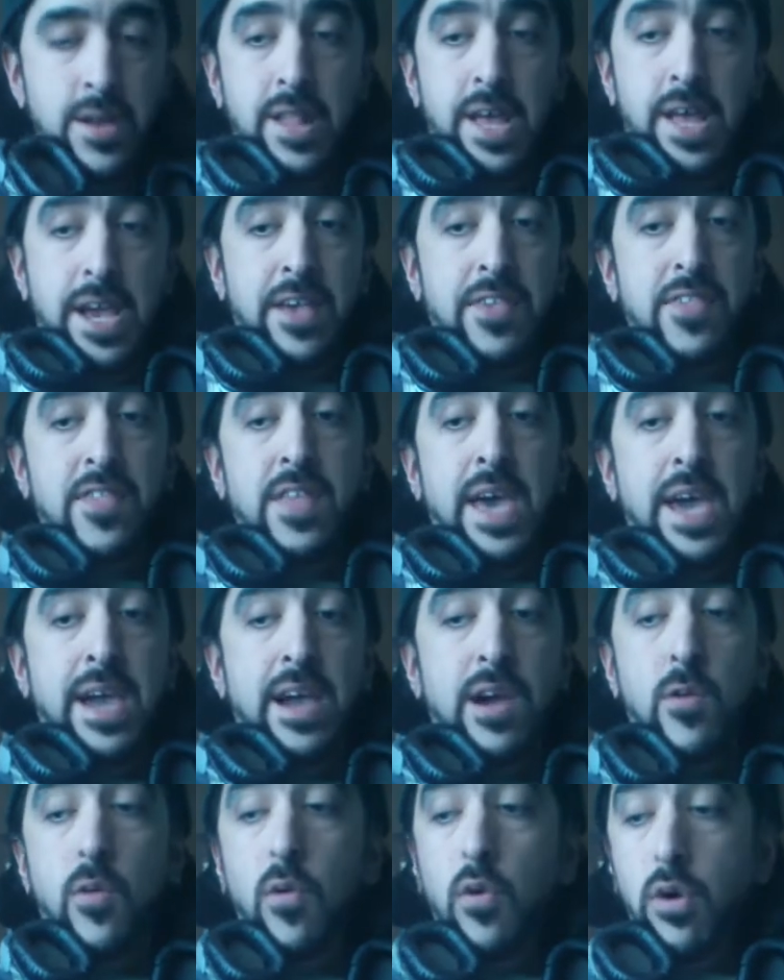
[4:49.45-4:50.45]
like a stack
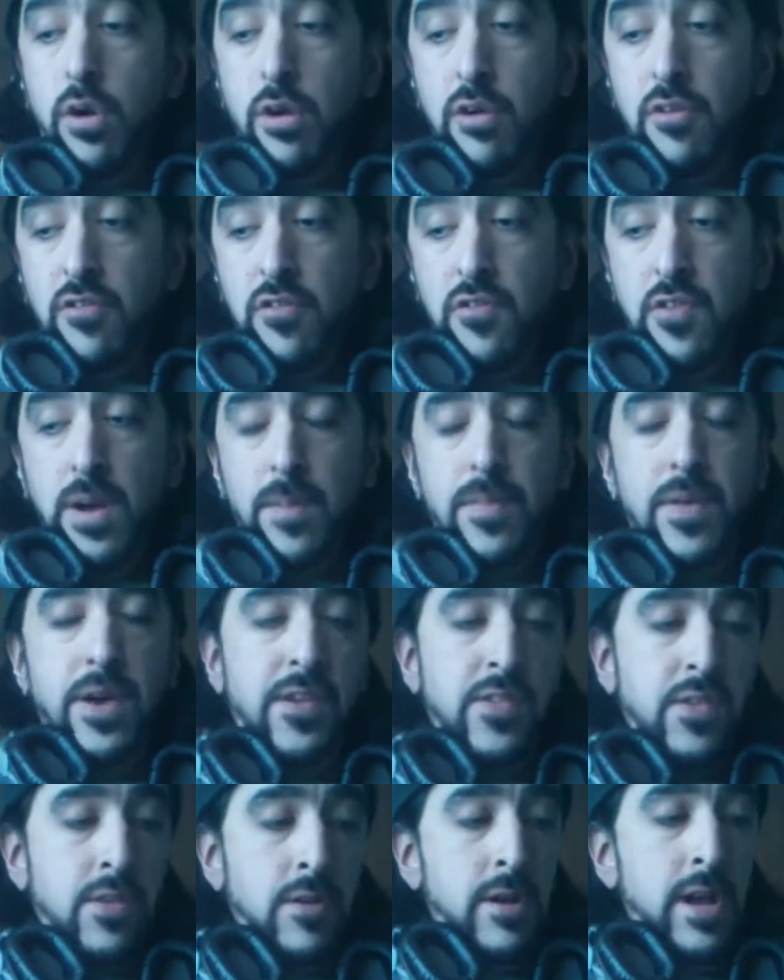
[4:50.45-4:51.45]
of quarters or something,
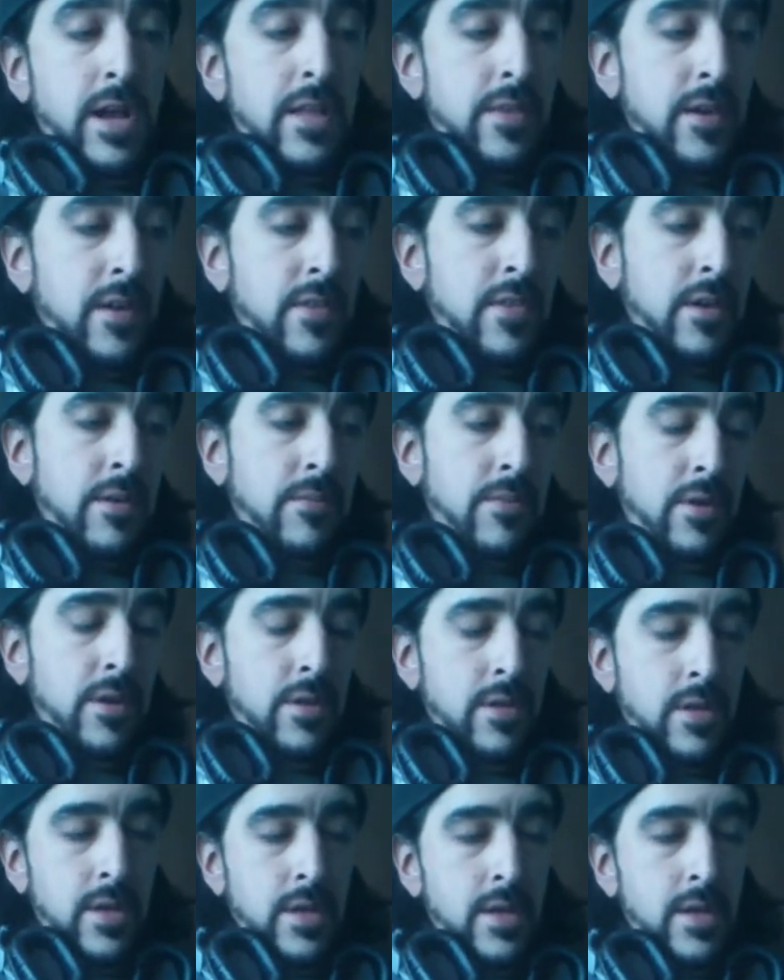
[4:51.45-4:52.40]
so they're not touching, but